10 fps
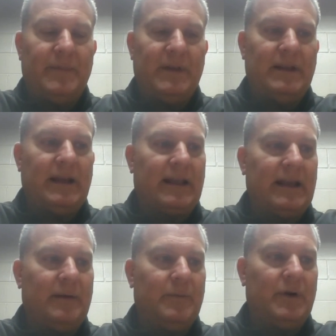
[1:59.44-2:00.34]
in that
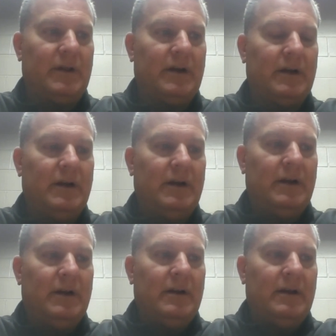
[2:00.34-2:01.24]
game. But, I
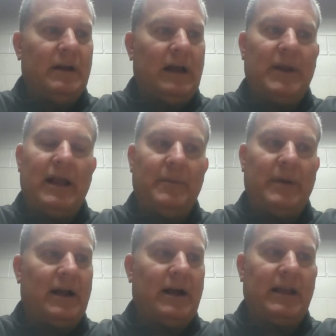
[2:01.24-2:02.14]
mean, hey,
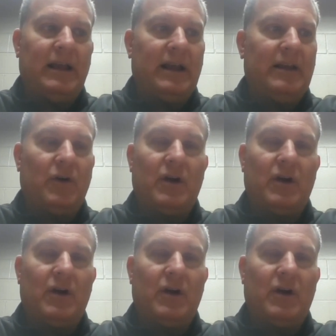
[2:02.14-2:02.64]
man, I give our